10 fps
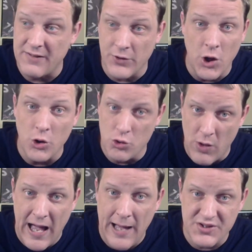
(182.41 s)
even though
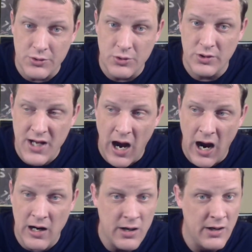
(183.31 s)
you absolutely
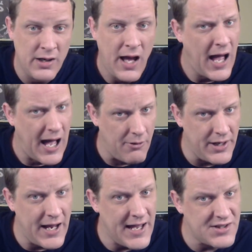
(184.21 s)
are, I
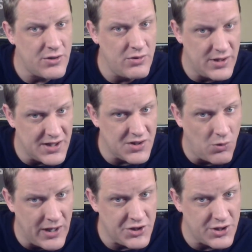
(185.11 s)
would ask you this
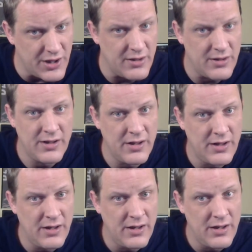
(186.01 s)
question.
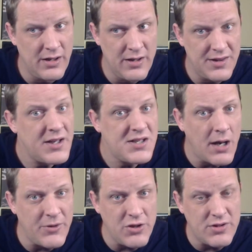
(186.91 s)
The
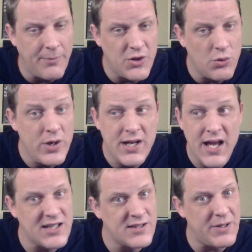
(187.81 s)
W W E
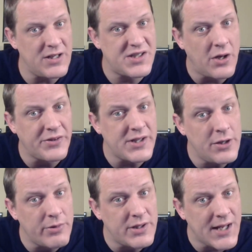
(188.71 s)
has been
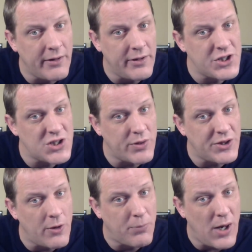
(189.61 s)
insulting your intelligence
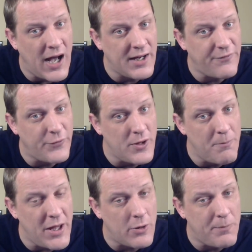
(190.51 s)
with their product for the
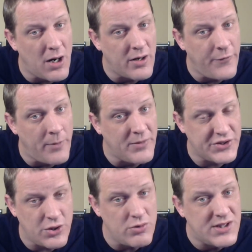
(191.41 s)
better part of
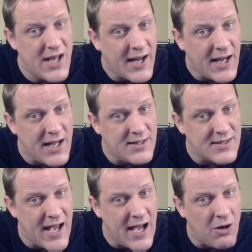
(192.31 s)
almost two
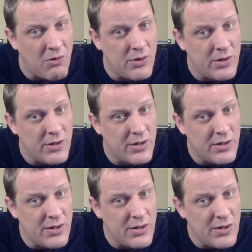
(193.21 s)
decades now.
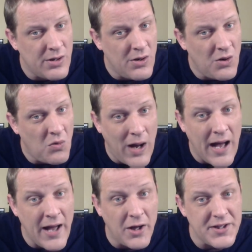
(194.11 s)

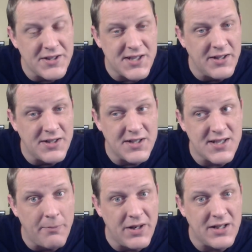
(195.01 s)
Why all of a sudden does
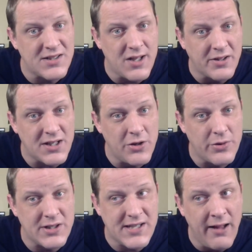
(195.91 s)
somebody insulting
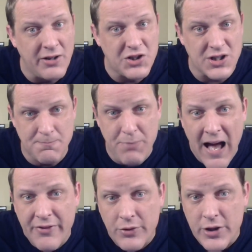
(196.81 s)
your intelligence
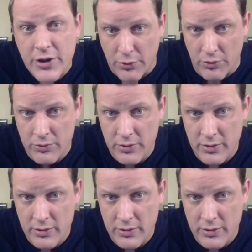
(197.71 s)
bother you?